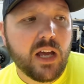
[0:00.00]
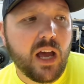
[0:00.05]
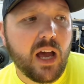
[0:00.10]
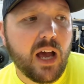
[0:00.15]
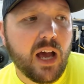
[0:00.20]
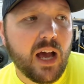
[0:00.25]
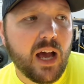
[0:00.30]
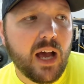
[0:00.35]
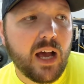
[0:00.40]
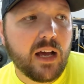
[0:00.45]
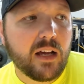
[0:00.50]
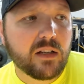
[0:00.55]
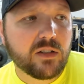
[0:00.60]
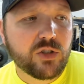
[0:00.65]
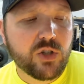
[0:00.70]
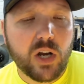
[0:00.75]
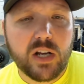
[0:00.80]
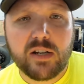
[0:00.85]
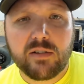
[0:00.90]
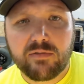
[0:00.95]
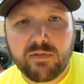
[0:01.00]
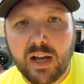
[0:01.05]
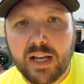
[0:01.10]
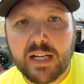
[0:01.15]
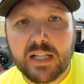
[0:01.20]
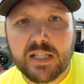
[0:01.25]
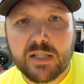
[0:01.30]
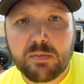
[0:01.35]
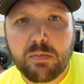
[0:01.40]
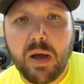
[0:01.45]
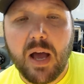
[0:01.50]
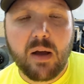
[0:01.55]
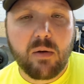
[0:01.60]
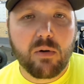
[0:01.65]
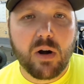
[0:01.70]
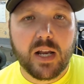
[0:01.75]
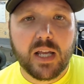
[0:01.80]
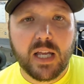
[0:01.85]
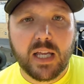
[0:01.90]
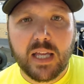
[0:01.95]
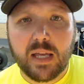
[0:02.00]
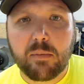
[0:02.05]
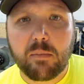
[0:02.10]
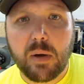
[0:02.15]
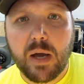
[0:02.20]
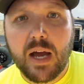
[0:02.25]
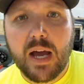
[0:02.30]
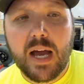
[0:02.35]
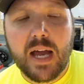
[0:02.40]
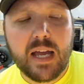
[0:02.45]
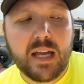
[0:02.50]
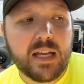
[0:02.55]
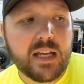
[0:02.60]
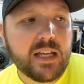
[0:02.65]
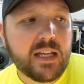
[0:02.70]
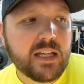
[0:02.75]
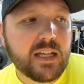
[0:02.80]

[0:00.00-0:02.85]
trying to find a spot where I could get by.